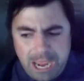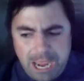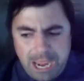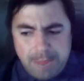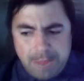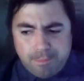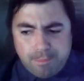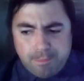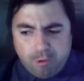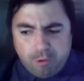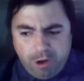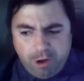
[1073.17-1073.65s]

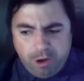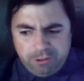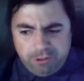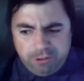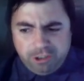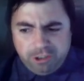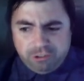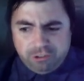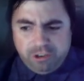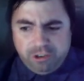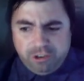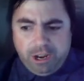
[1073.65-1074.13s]
a
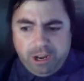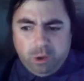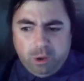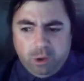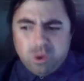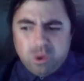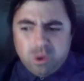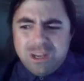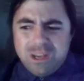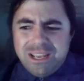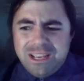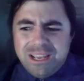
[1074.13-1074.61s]
presence
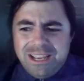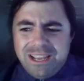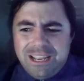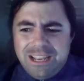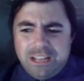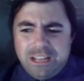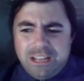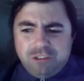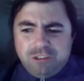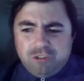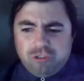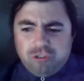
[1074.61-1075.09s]
now
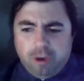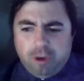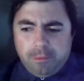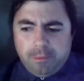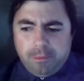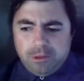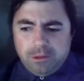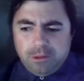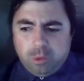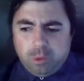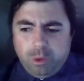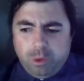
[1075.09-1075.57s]
in some
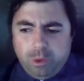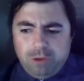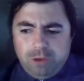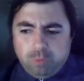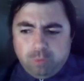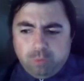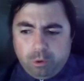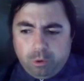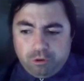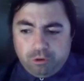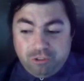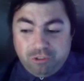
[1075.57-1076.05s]
of the
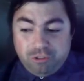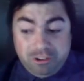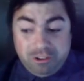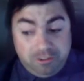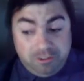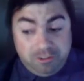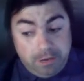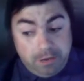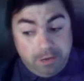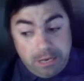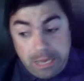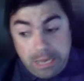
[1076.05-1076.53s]
wastewater
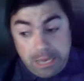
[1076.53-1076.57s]
sites.